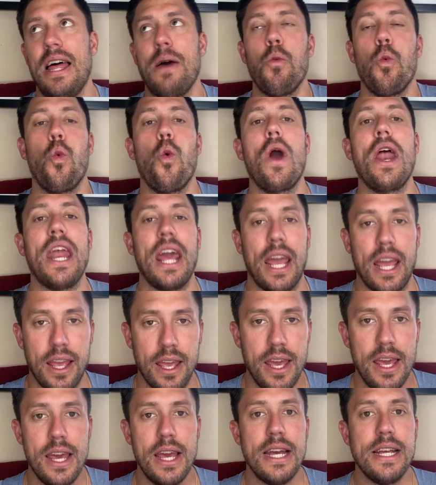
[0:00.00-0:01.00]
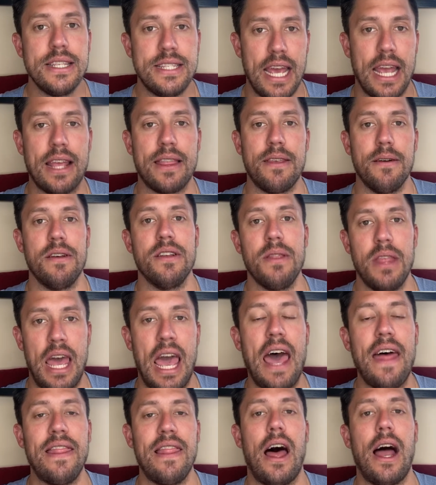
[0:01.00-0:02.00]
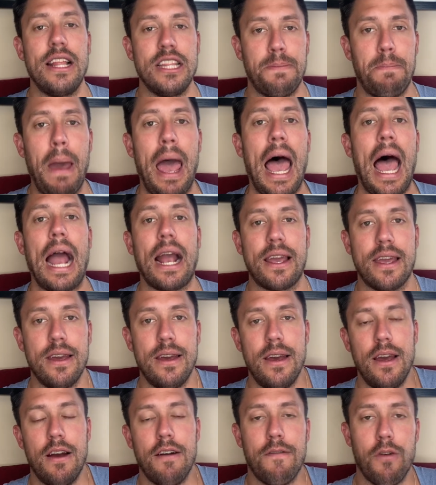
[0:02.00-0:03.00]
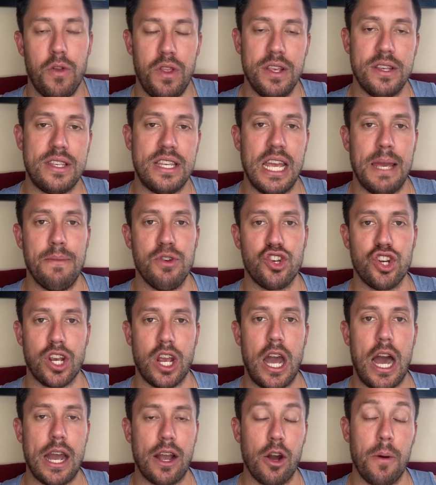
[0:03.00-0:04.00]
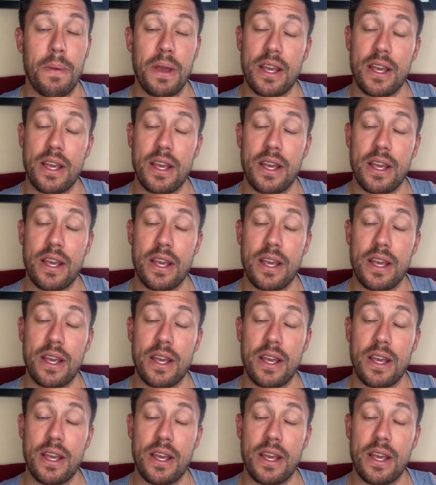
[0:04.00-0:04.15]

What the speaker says: winning take the headlines back for this team in Chicago,